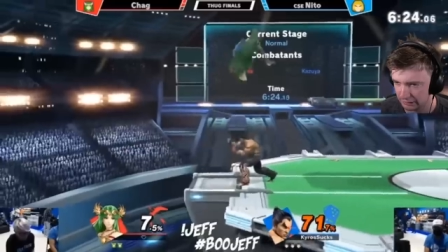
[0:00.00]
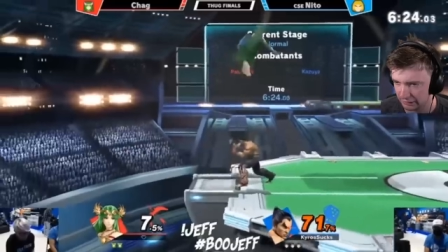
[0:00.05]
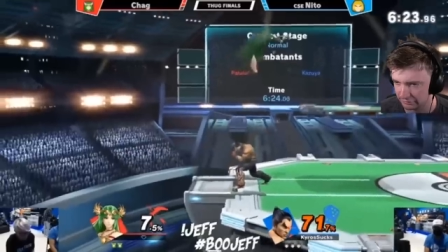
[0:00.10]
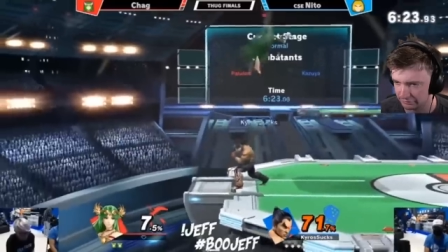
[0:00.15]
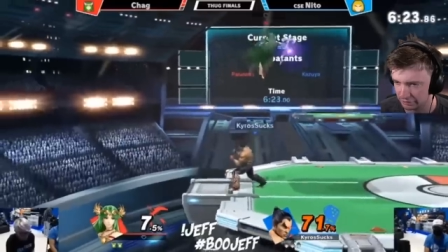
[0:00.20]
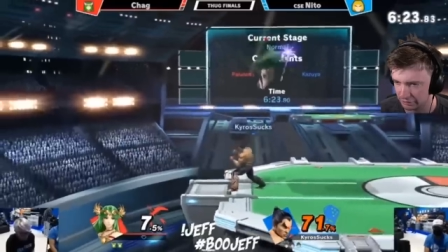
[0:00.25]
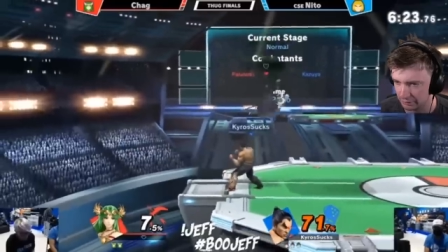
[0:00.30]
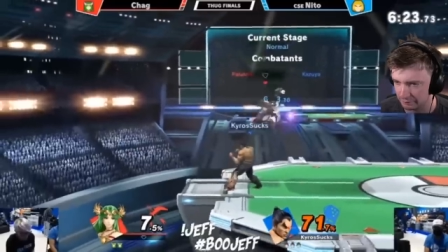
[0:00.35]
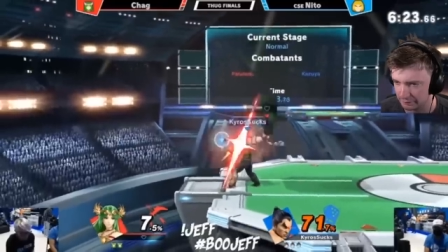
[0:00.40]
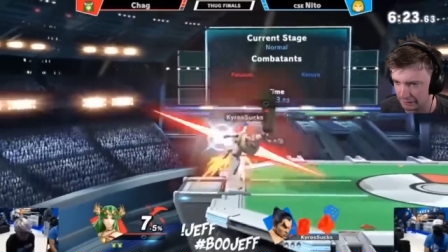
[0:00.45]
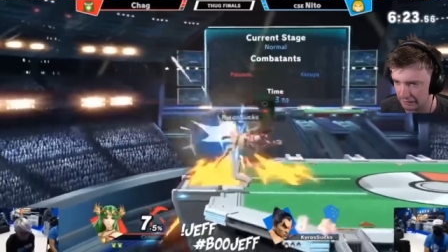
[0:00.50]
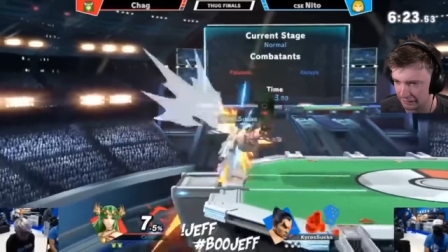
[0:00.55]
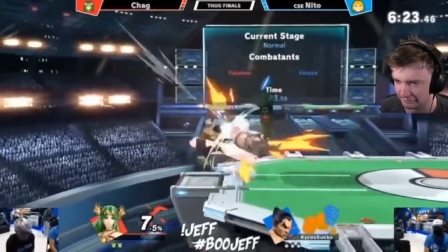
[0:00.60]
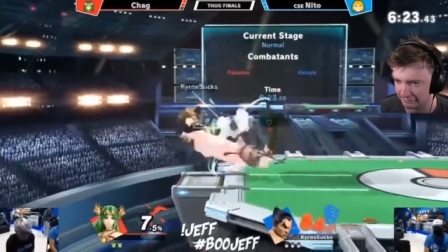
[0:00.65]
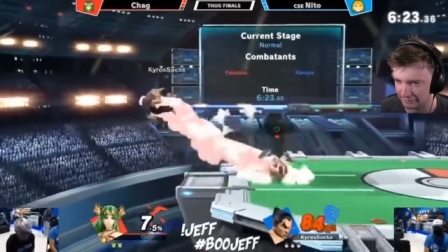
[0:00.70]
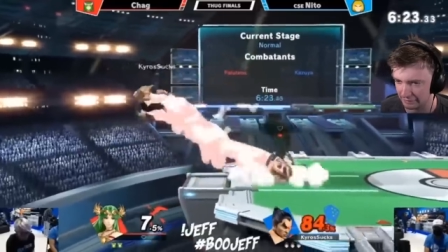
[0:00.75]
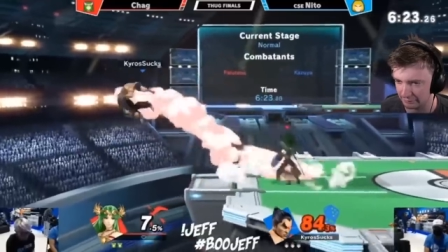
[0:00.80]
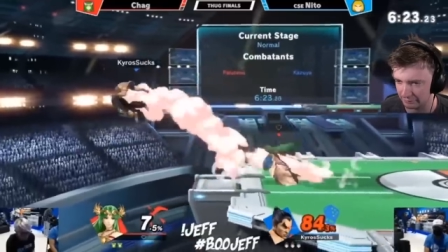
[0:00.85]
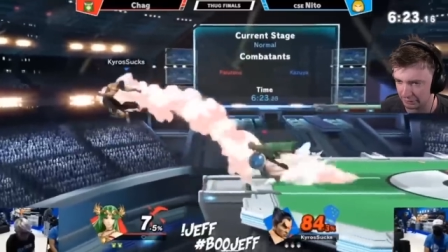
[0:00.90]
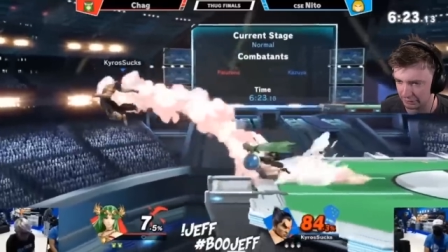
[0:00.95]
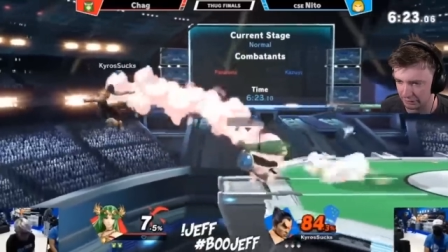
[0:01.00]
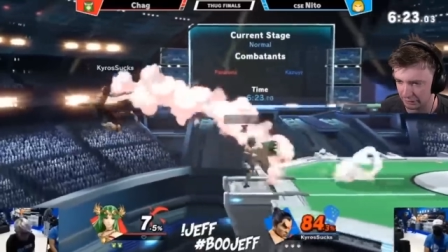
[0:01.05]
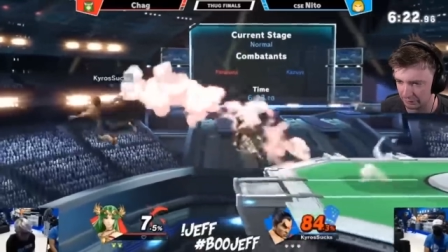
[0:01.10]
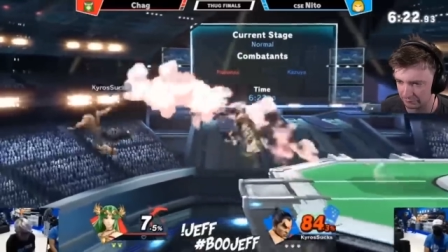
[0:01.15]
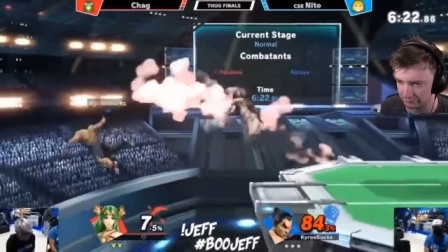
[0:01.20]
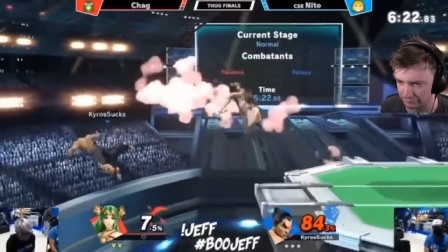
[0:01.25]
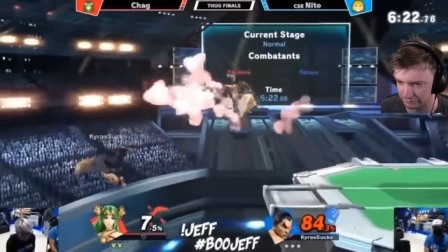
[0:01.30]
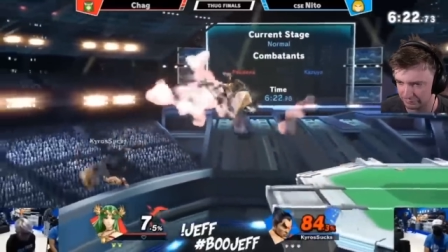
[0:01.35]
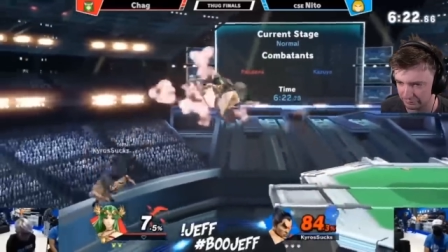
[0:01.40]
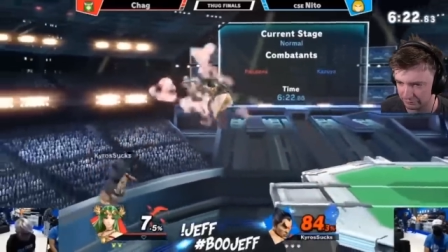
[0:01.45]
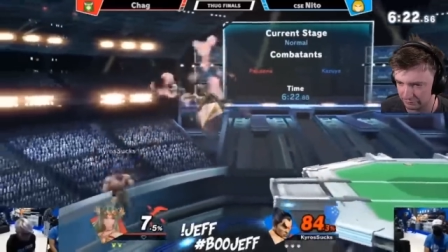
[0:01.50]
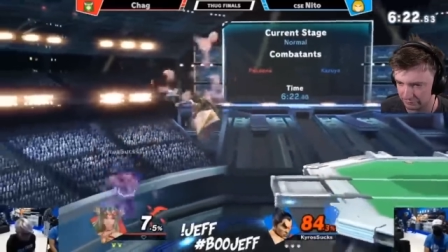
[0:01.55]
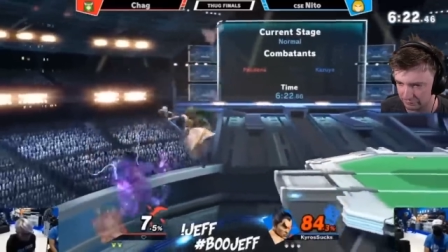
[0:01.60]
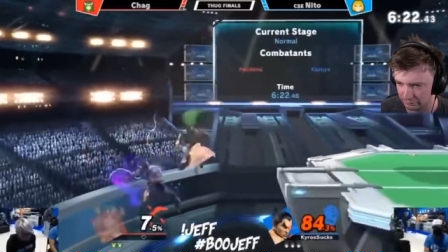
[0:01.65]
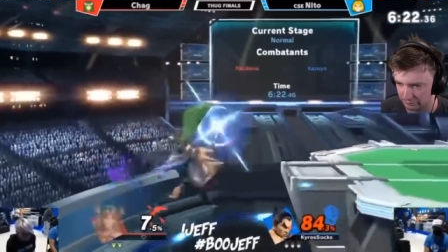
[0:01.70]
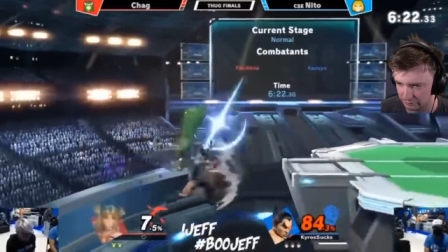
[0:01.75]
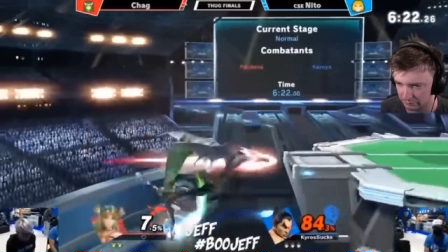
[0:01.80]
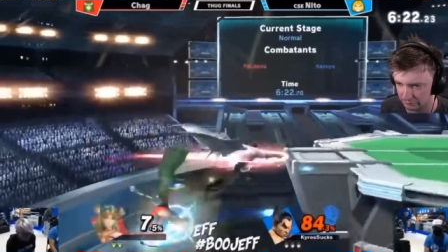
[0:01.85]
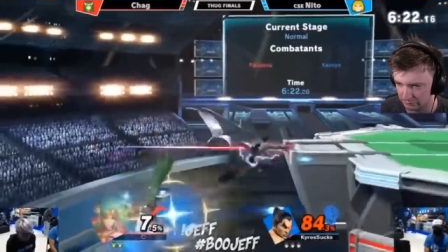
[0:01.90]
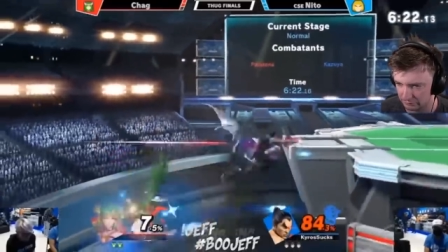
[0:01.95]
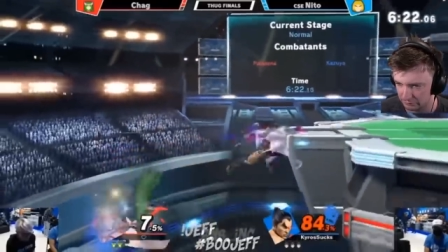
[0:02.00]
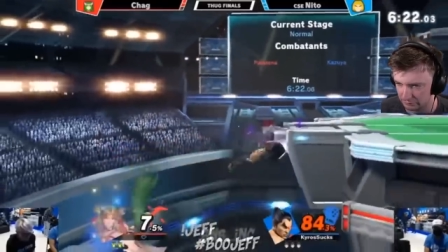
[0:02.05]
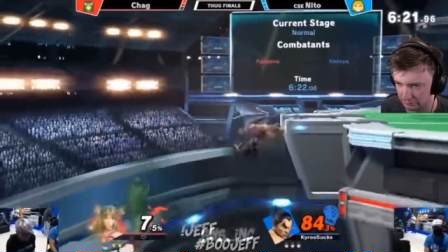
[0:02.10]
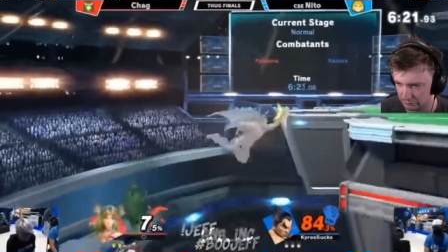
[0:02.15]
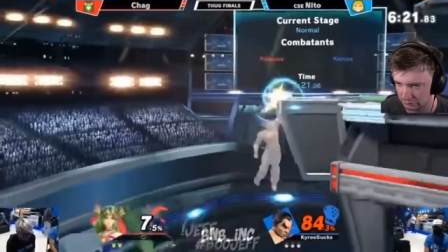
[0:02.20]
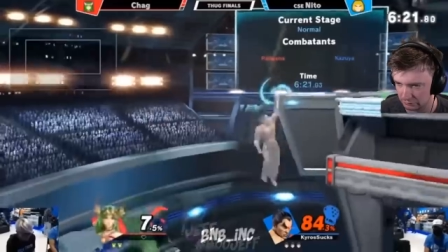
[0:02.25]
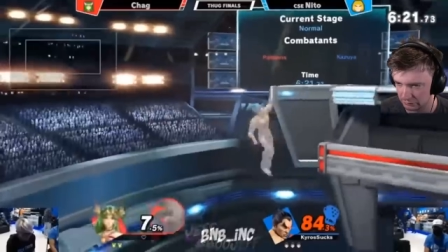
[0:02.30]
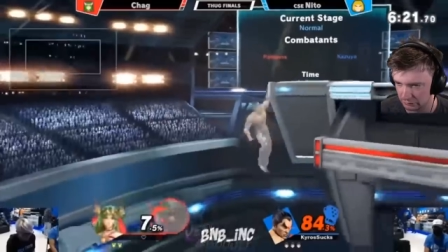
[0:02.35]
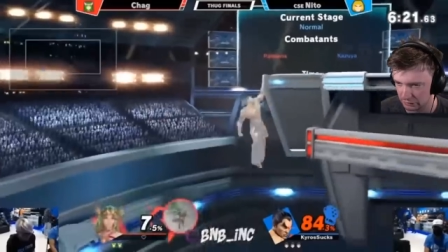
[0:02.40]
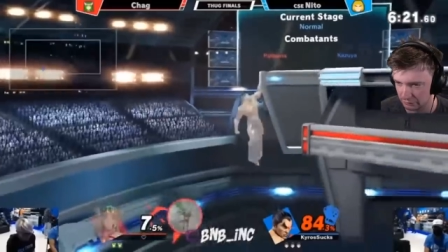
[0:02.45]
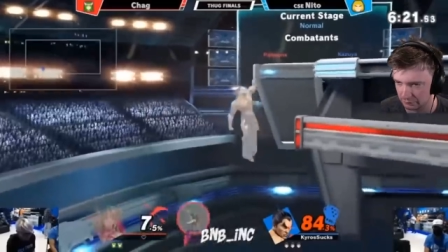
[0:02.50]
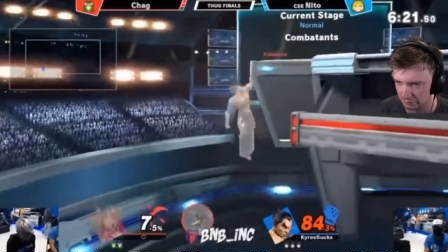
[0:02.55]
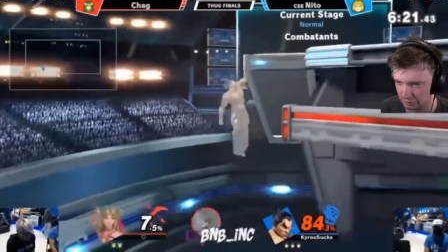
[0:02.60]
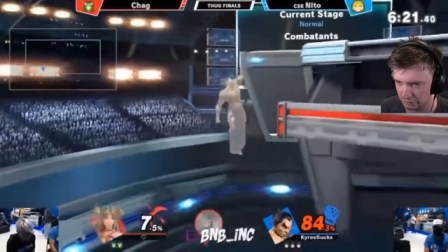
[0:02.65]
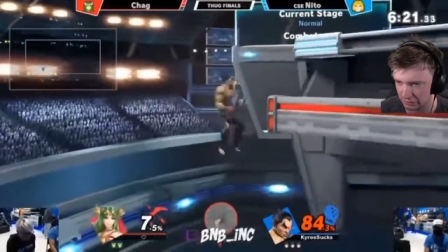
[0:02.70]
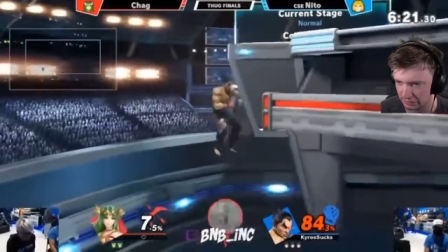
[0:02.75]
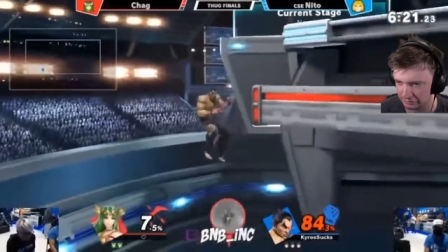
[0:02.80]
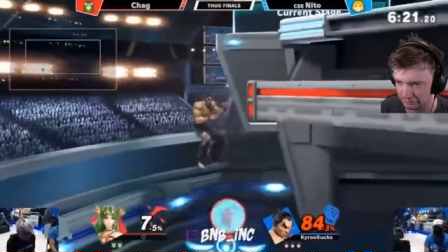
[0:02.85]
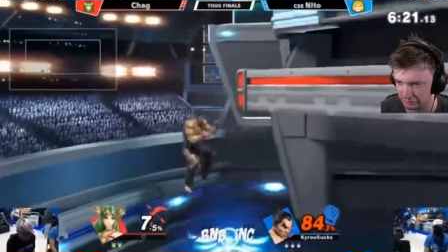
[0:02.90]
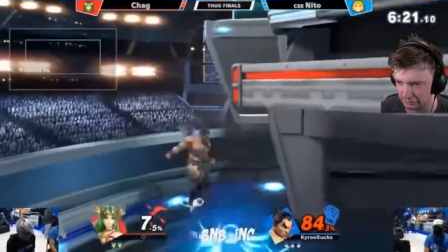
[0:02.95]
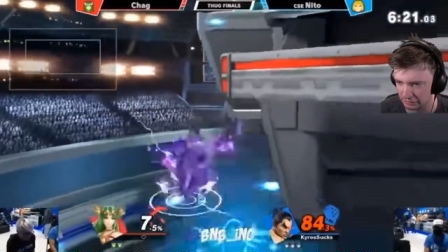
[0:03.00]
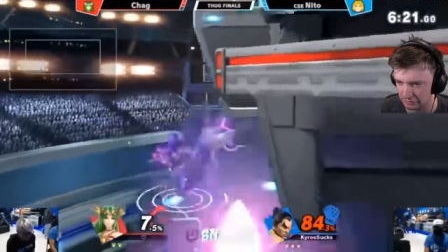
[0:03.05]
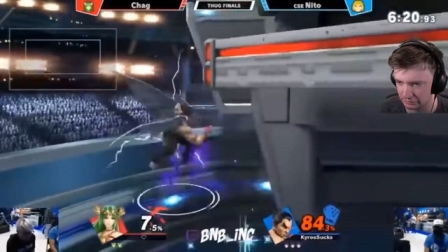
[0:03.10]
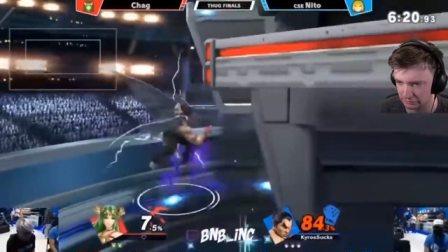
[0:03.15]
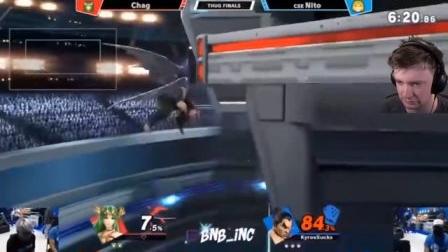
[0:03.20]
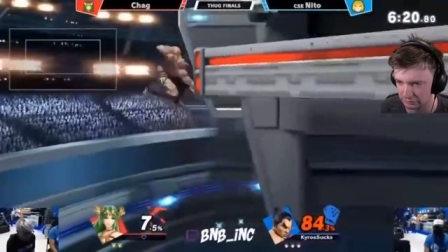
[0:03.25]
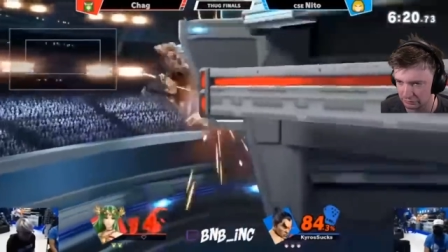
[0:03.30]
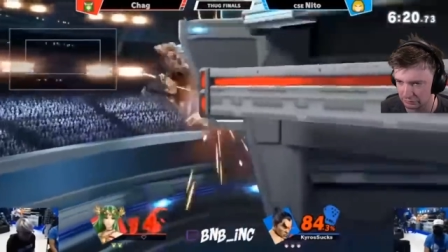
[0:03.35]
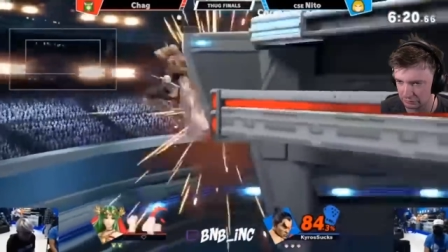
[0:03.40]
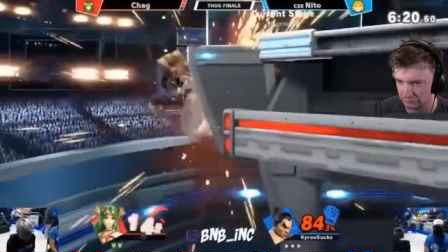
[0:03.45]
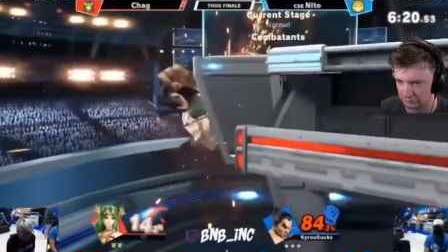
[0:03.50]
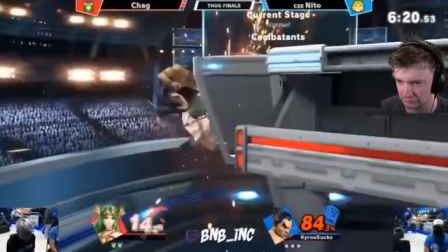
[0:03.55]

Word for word: Kazuya BS, here it comes. Yeah, it really Come on, Kazuya.